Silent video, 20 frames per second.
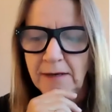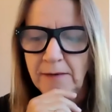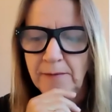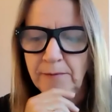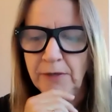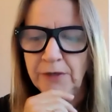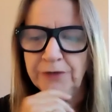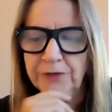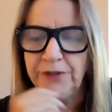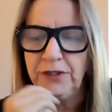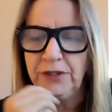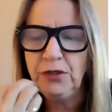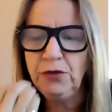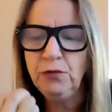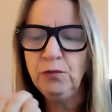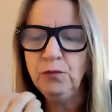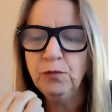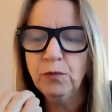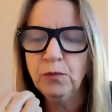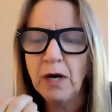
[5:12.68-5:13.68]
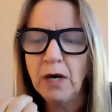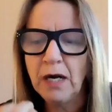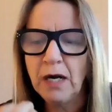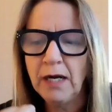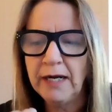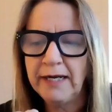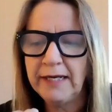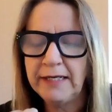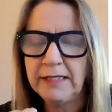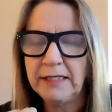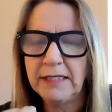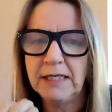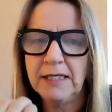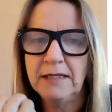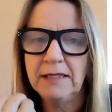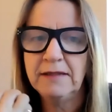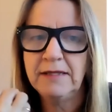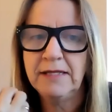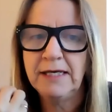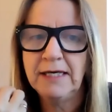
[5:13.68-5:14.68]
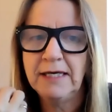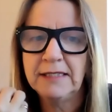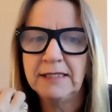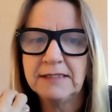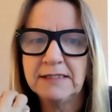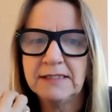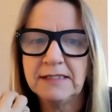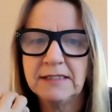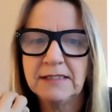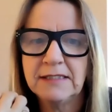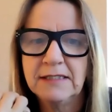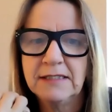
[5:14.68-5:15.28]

Martha, you write that